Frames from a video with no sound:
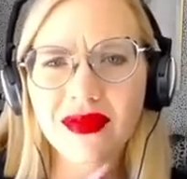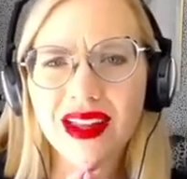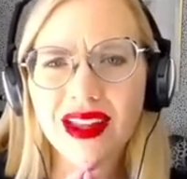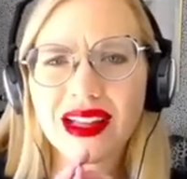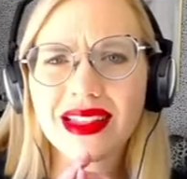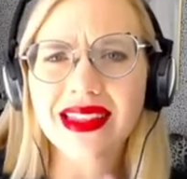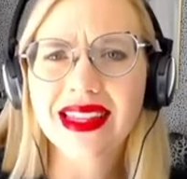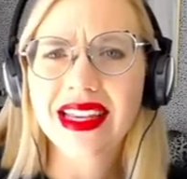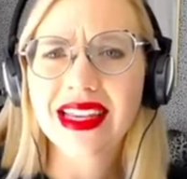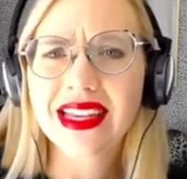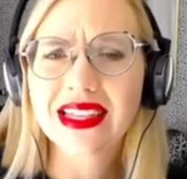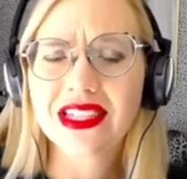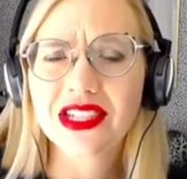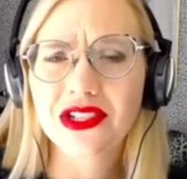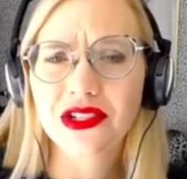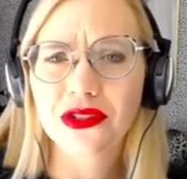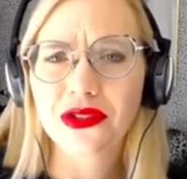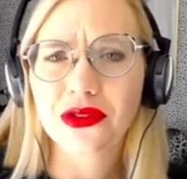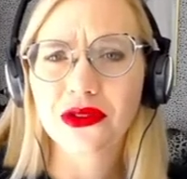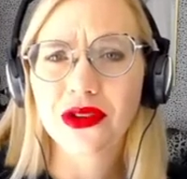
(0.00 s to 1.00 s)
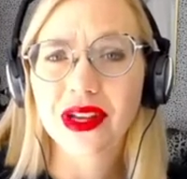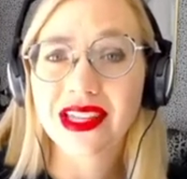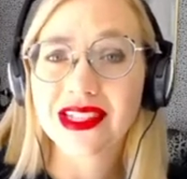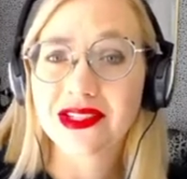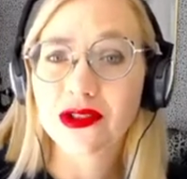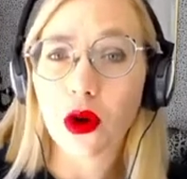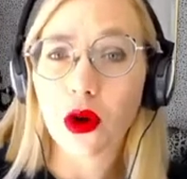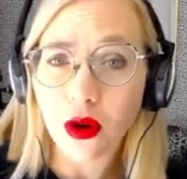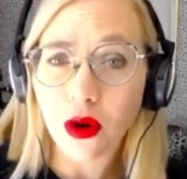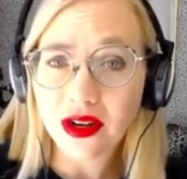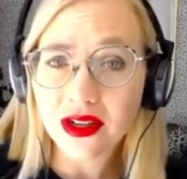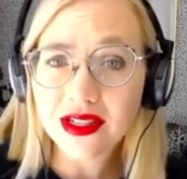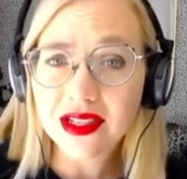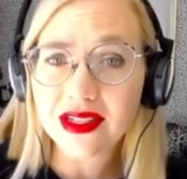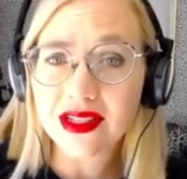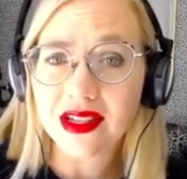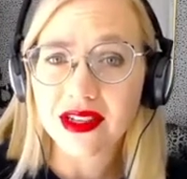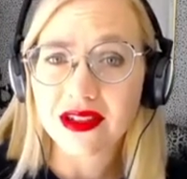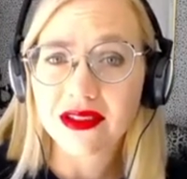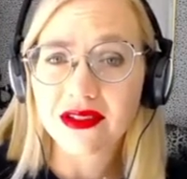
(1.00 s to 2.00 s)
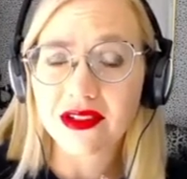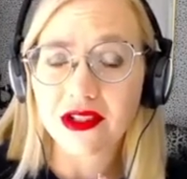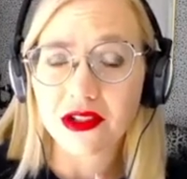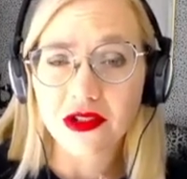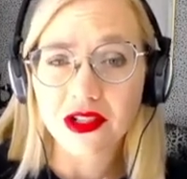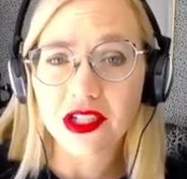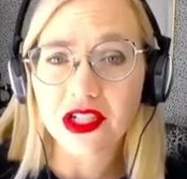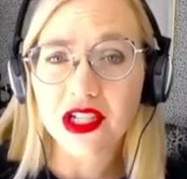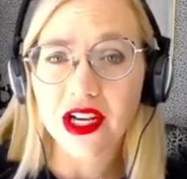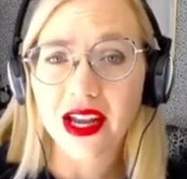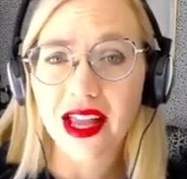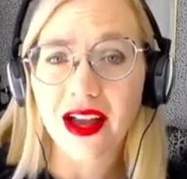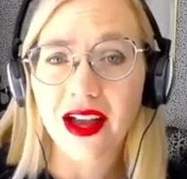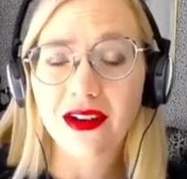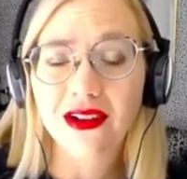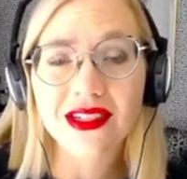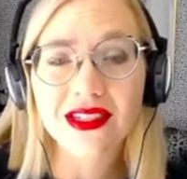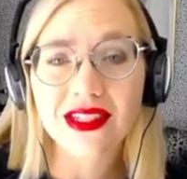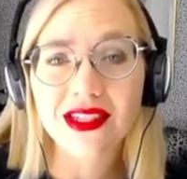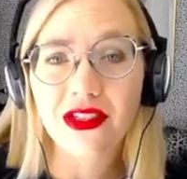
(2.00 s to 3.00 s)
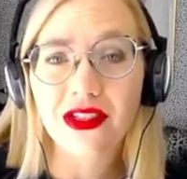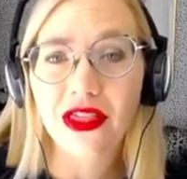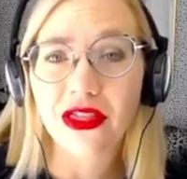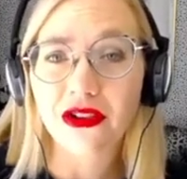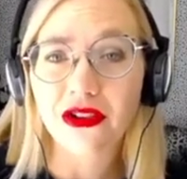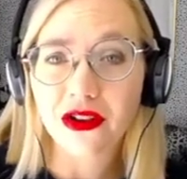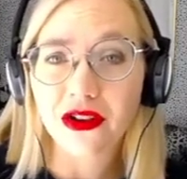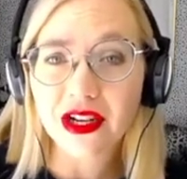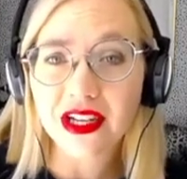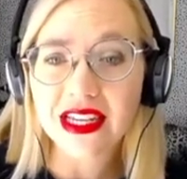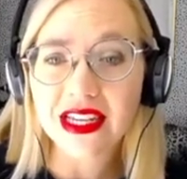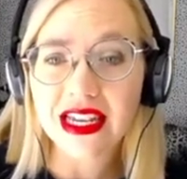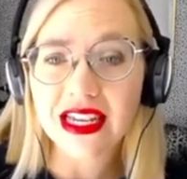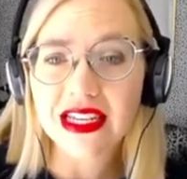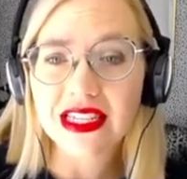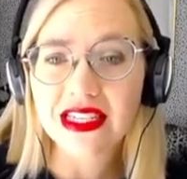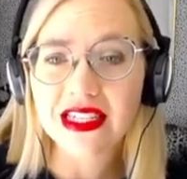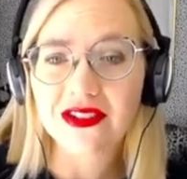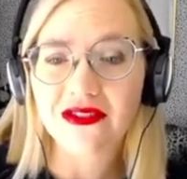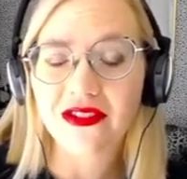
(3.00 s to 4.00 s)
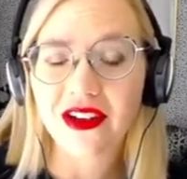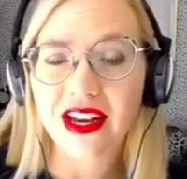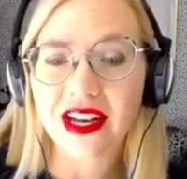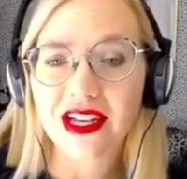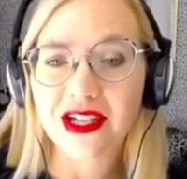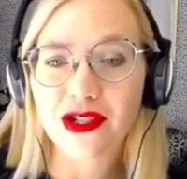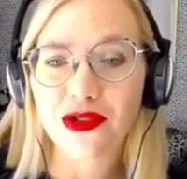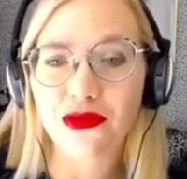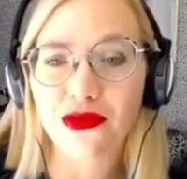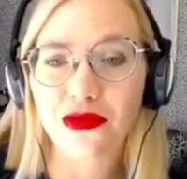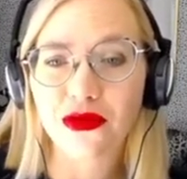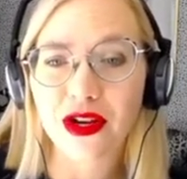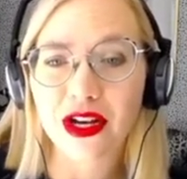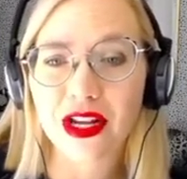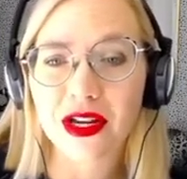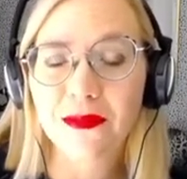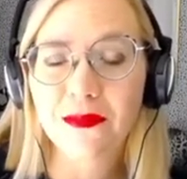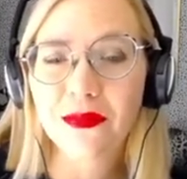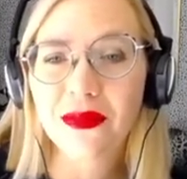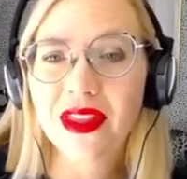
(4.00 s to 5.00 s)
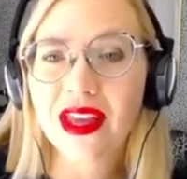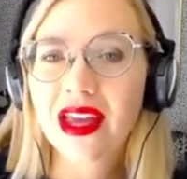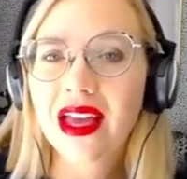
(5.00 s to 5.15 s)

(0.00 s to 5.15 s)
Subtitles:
link to his course that you can check out. It's 30 Days to Financial Freedom.